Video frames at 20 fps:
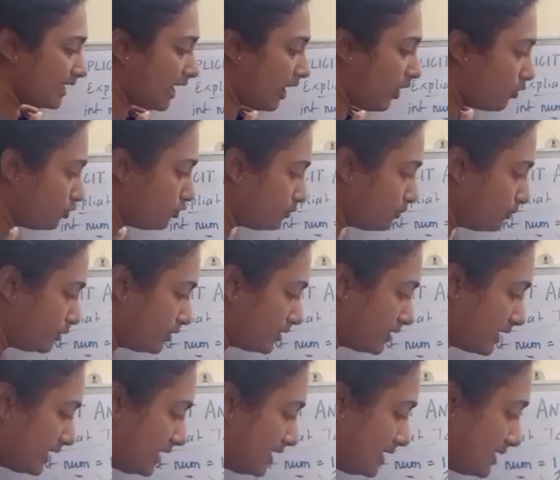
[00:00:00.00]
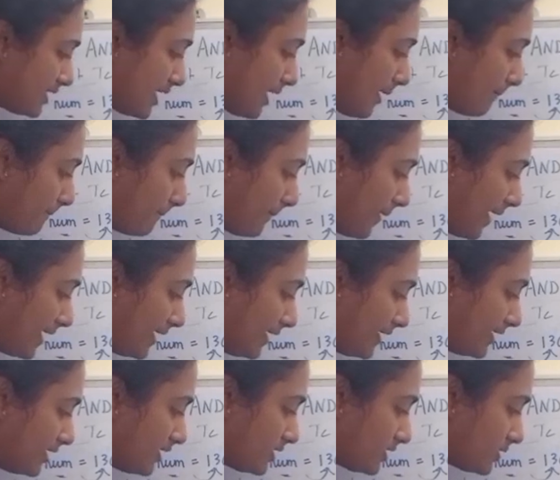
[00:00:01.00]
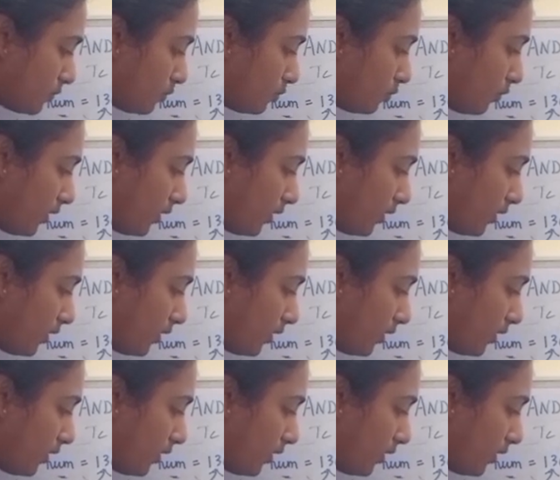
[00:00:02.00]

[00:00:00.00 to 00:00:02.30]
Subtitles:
The output is minus